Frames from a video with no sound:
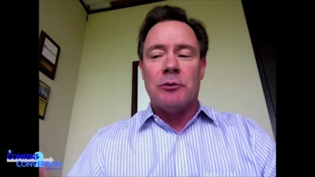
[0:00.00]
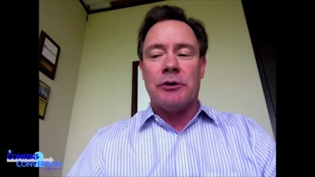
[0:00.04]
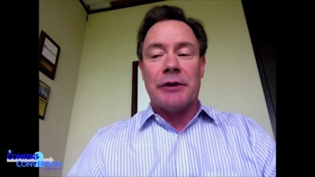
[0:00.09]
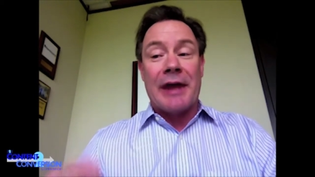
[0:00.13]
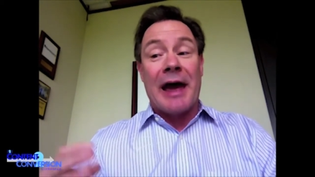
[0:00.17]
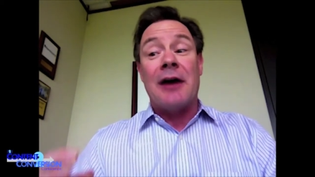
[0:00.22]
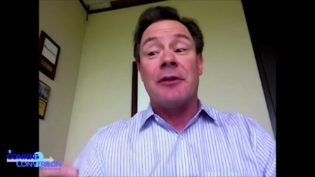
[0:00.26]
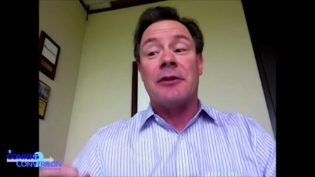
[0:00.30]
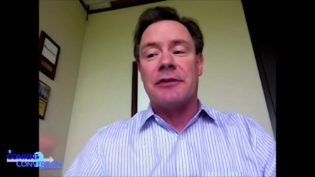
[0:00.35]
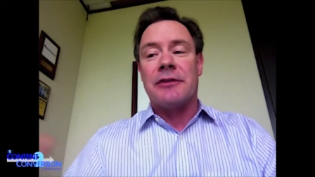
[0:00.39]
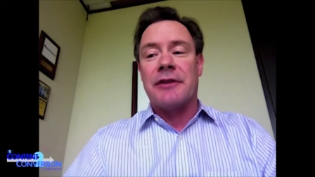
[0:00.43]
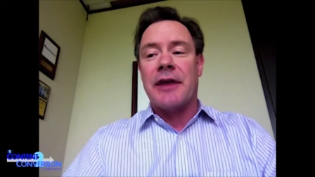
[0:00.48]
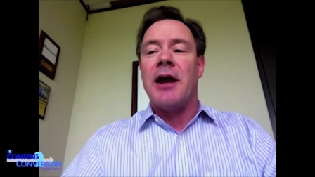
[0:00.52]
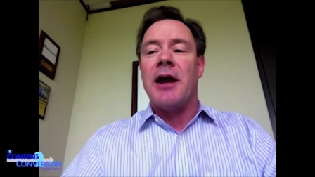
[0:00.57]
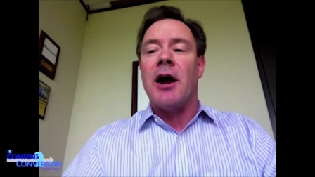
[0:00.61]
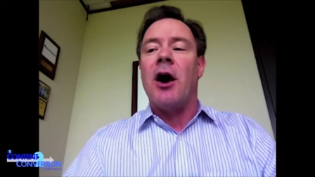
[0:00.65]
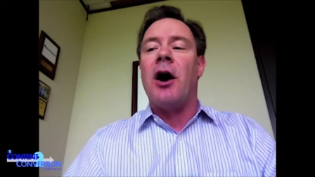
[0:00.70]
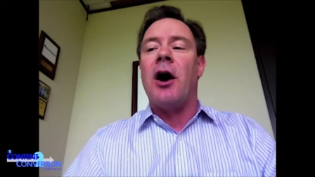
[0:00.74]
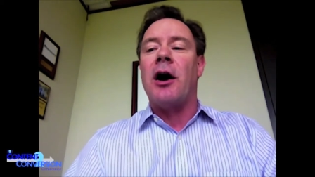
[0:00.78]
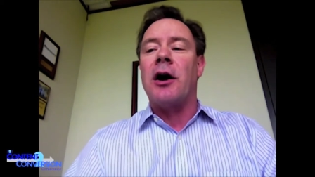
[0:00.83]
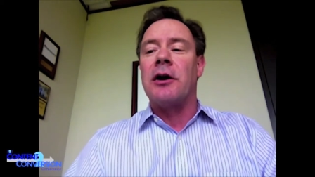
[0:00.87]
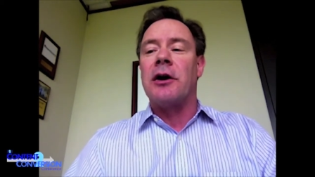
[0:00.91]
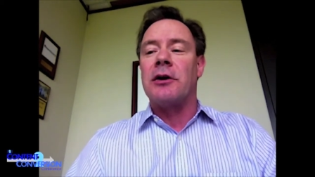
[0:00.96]
Well, now that they
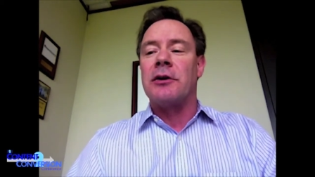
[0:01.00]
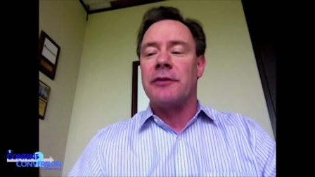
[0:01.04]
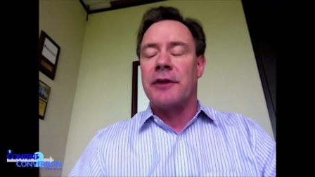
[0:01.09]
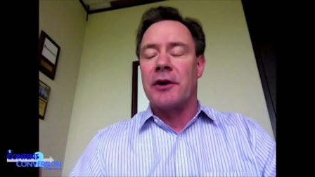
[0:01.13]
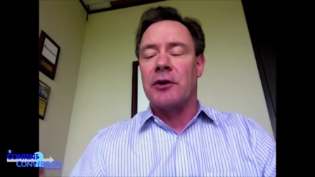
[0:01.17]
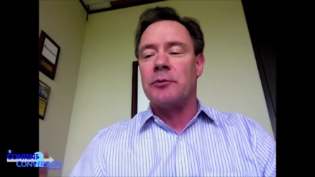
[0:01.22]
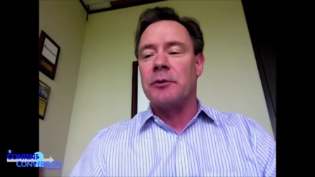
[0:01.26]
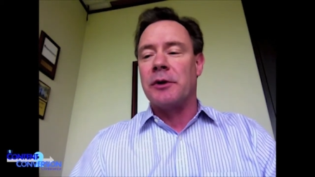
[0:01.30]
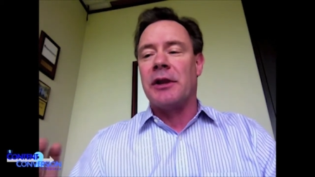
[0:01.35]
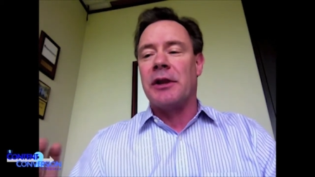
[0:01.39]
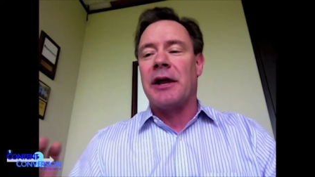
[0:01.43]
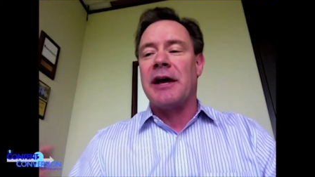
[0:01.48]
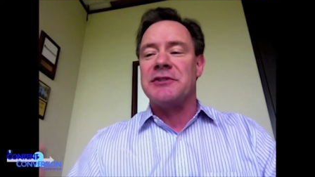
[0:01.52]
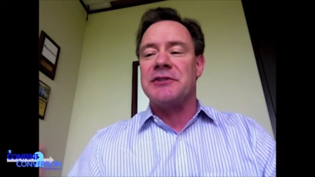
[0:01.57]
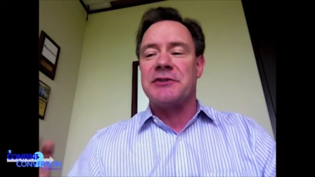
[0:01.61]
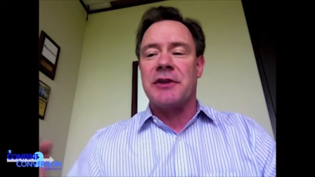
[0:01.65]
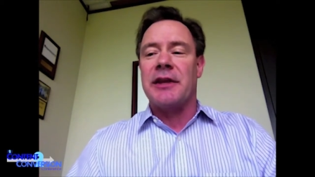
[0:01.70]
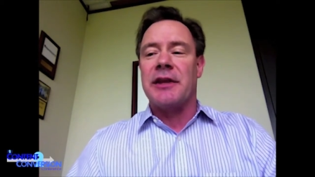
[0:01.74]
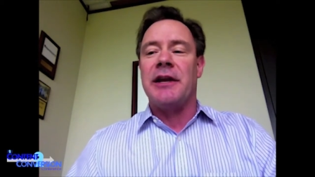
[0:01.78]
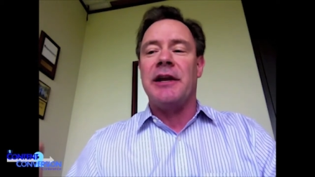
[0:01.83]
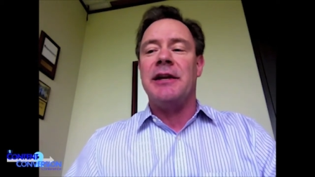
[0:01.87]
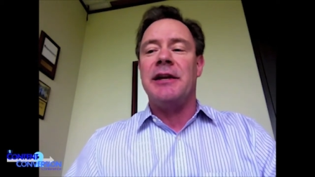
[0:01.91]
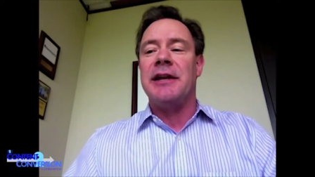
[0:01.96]
are, they're
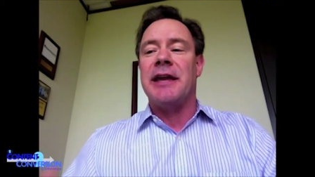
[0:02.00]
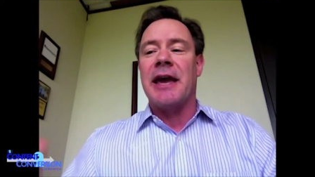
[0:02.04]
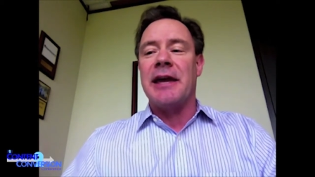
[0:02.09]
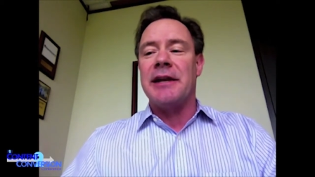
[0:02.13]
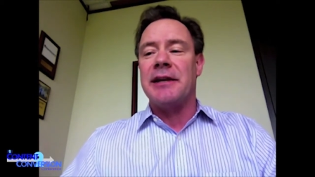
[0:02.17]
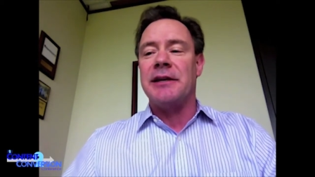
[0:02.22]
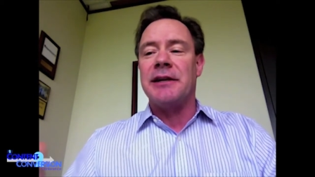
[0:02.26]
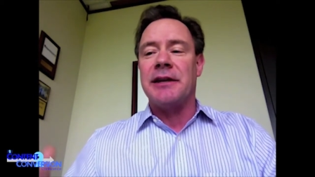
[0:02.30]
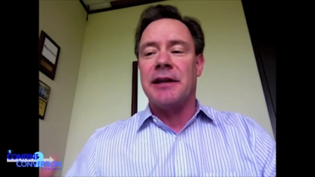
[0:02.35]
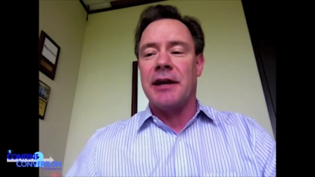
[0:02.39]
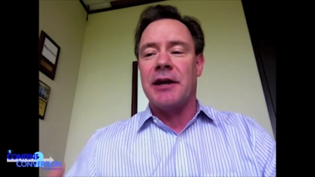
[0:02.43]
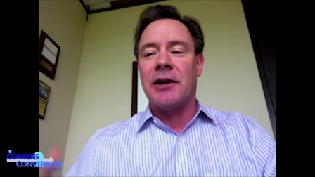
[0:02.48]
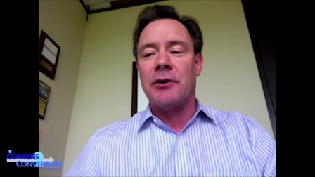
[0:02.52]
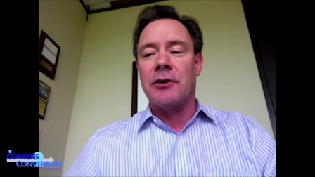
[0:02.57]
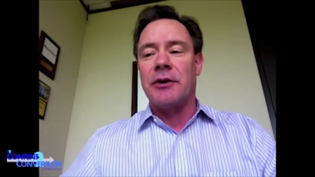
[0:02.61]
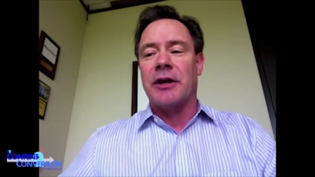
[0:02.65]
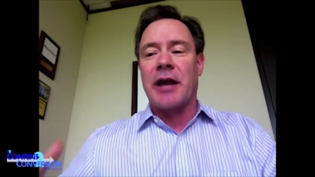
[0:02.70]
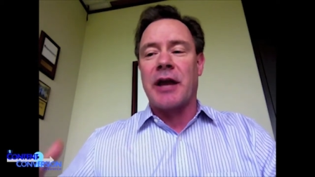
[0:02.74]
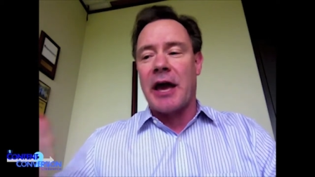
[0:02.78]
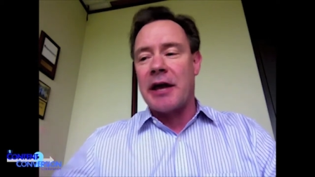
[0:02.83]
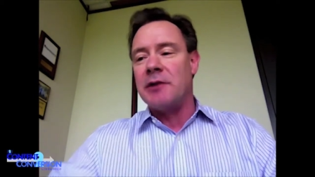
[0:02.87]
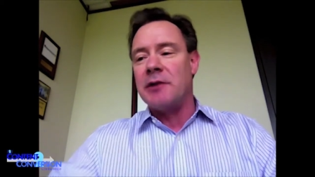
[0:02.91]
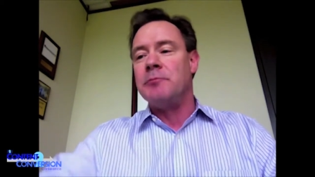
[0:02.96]
realizing they need to get in gear
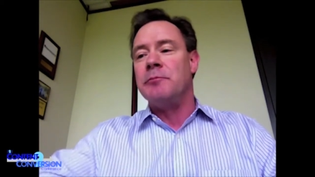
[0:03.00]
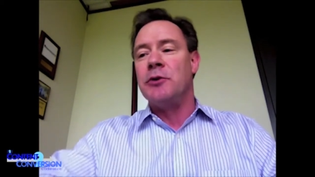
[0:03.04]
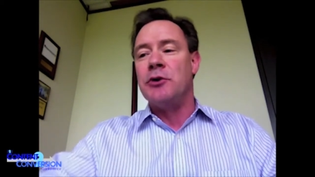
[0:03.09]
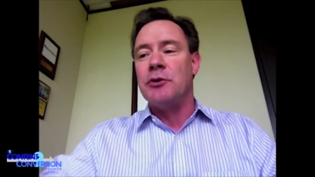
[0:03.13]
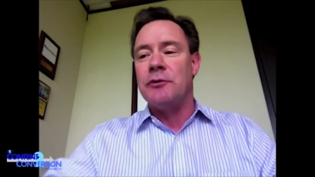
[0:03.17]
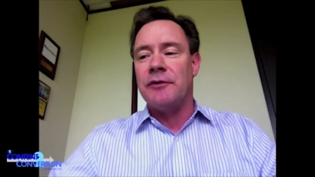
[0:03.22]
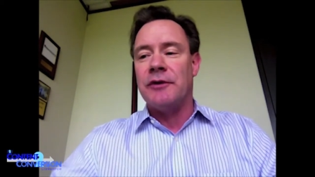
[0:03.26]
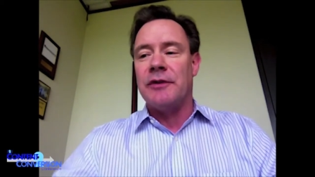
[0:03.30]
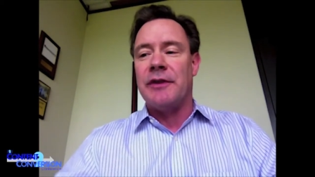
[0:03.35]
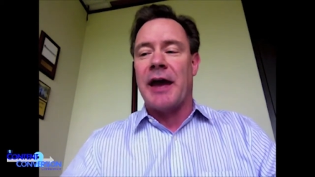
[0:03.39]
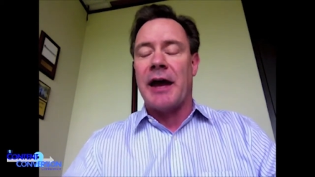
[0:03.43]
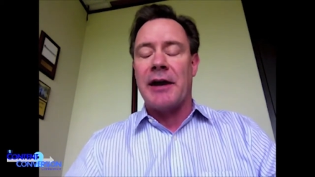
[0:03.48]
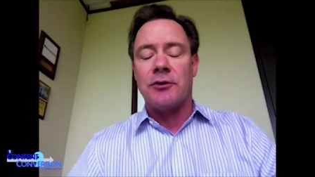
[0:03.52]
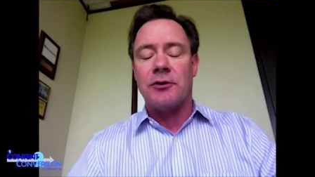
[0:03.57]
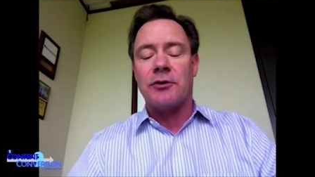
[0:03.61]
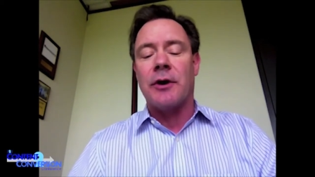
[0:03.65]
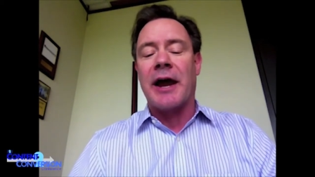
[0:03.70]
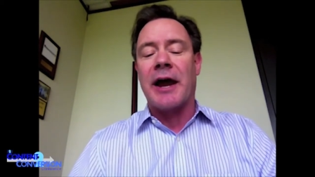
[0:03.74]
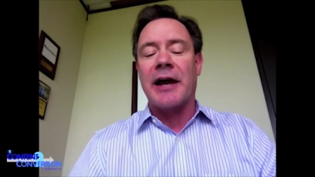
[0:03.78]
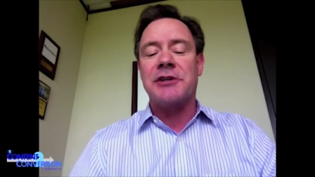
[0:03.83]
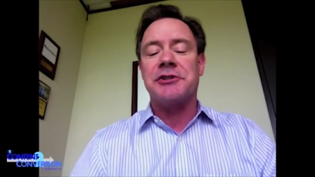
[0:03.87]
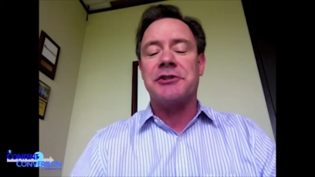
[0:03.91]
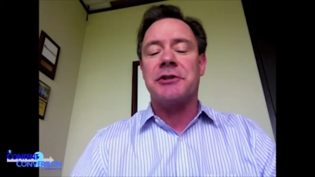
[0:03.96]
and to kind of move in that
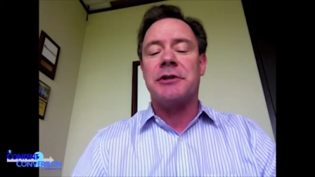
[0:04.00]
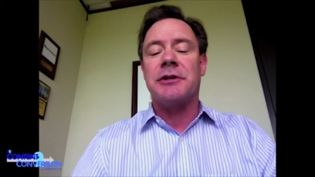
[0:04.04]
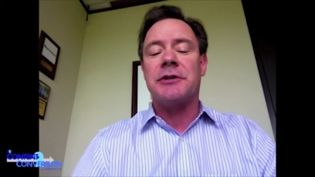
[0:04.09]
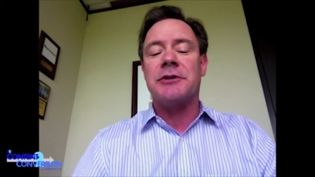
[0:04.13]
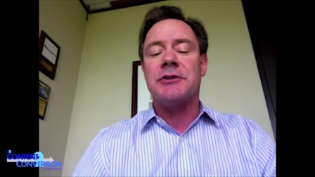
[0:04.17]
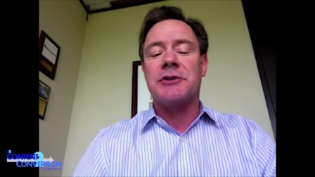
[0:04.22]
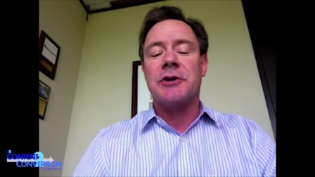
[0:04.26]
direction.